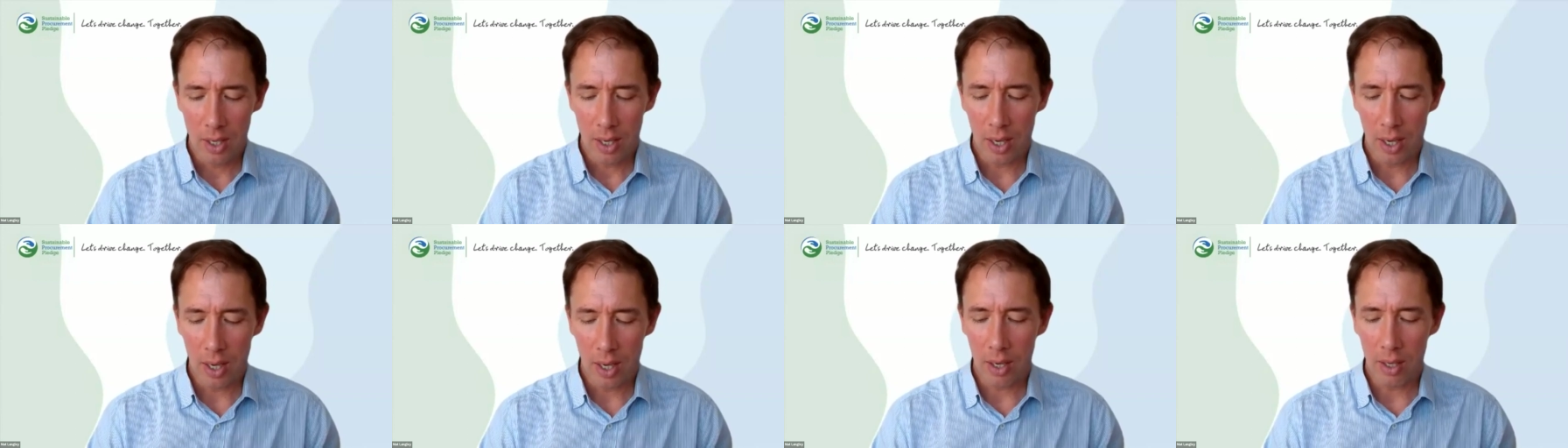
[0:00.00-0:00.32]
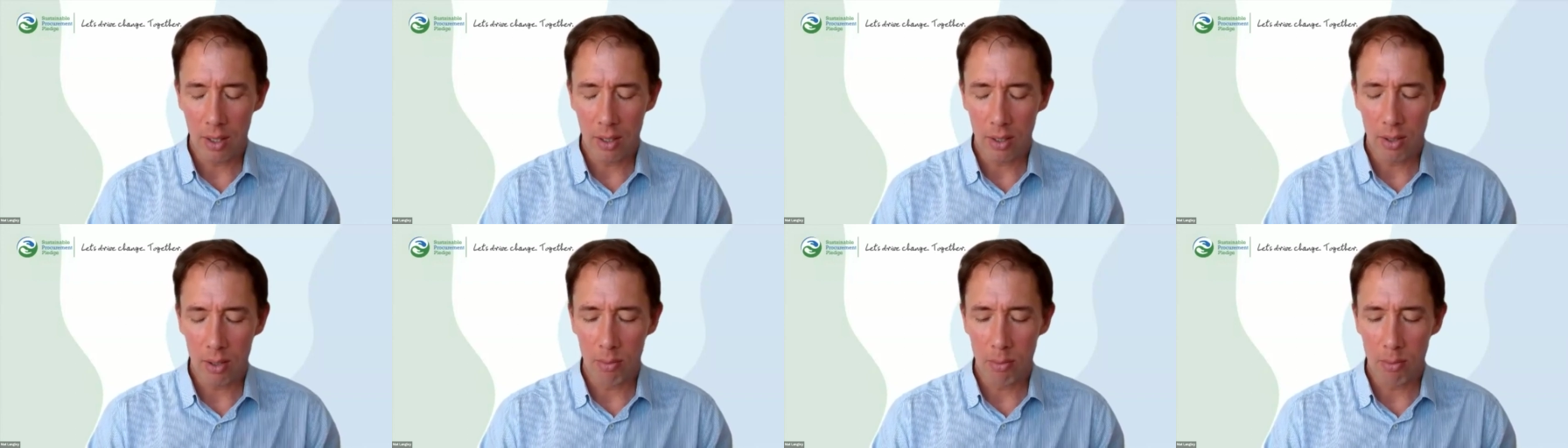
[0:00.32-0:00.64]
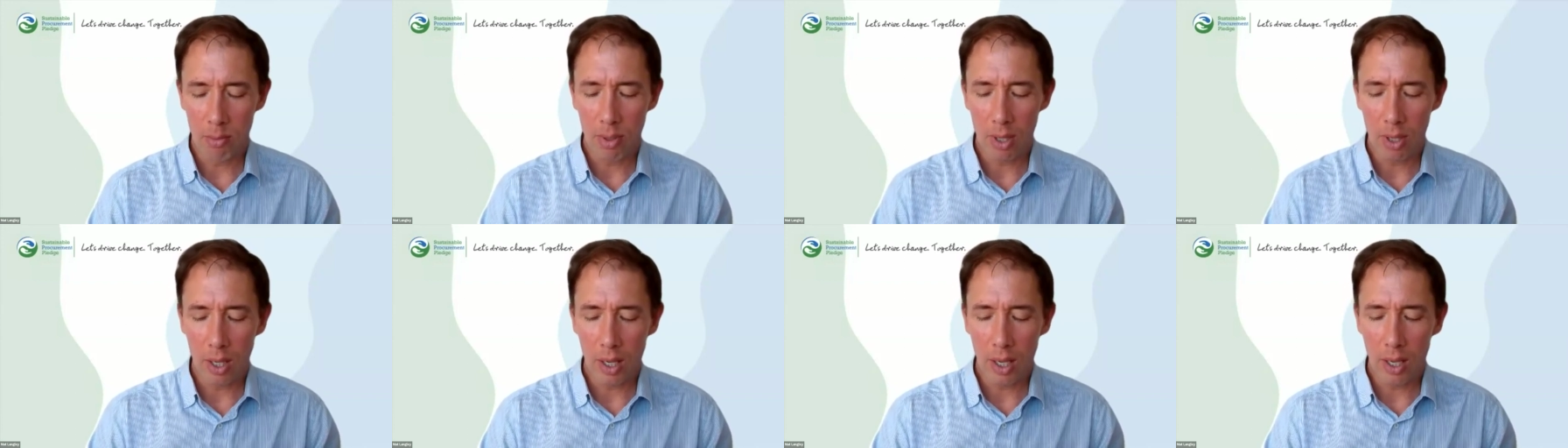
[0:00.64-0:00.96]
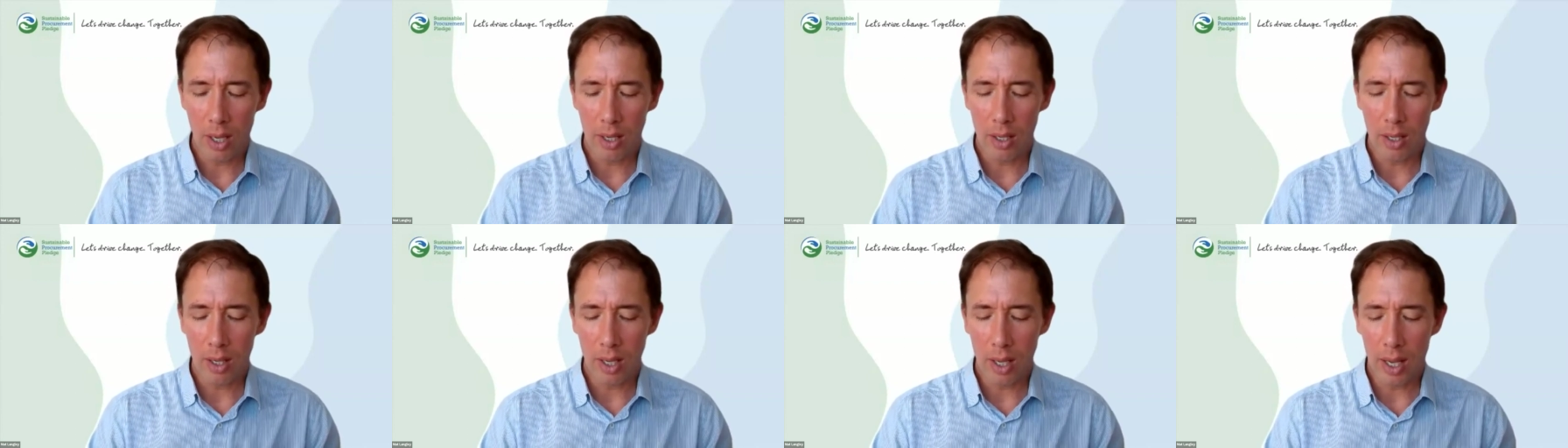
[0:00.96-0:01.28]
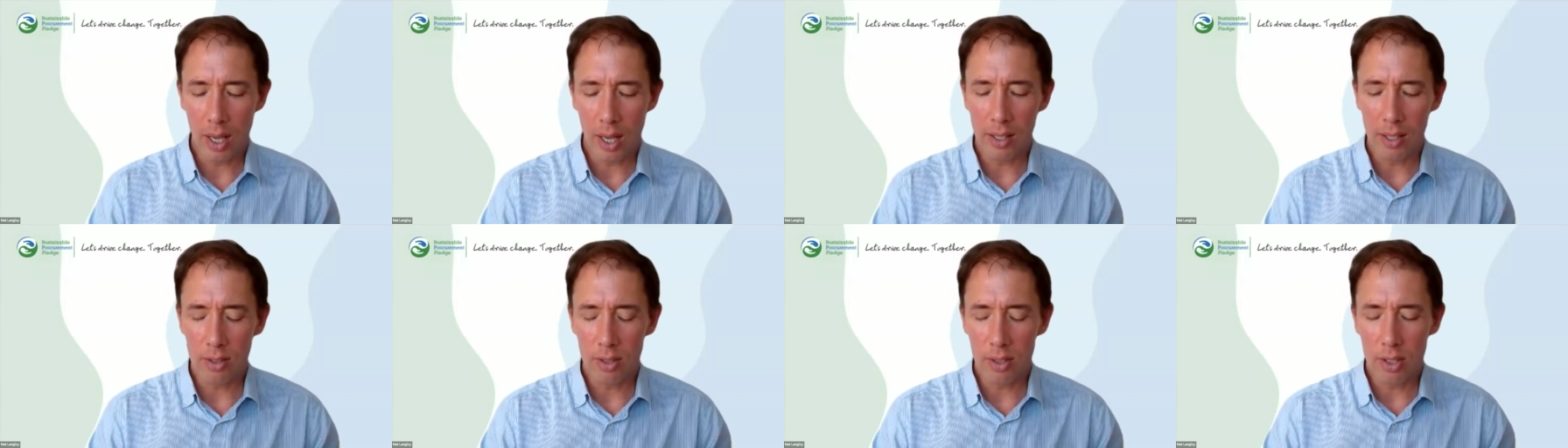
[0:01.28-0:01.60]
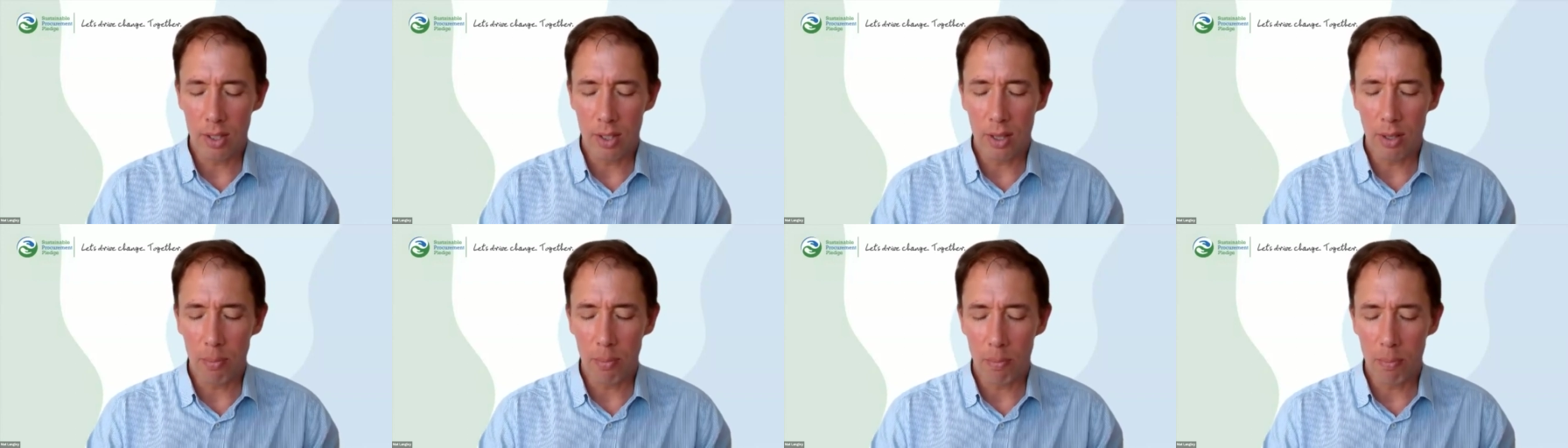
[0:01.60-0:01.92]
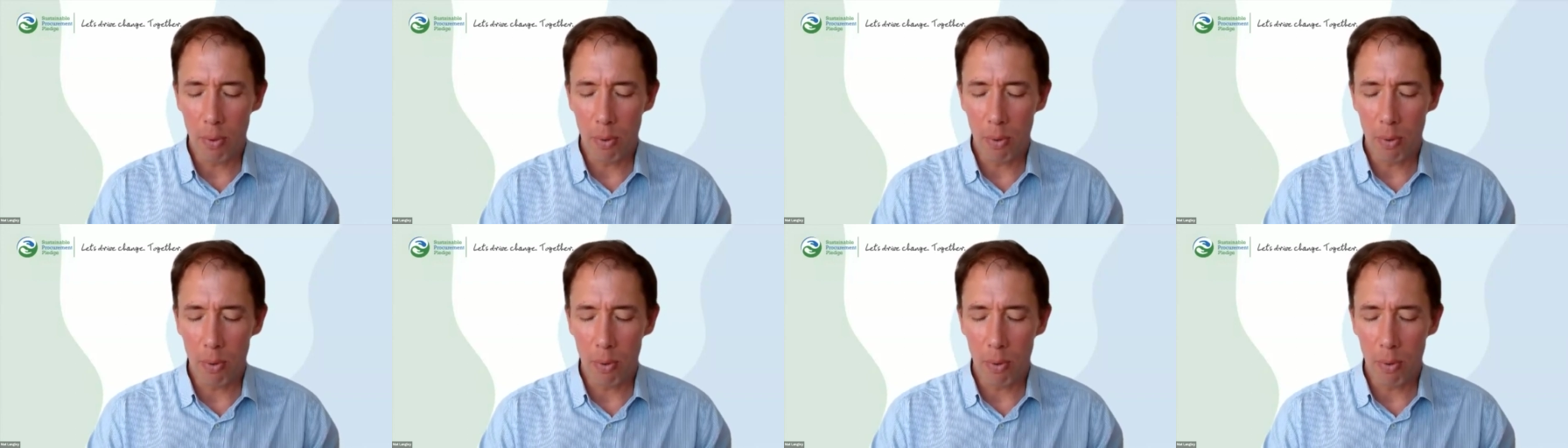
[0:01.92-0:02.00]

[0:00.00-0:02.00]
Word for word: Um, and the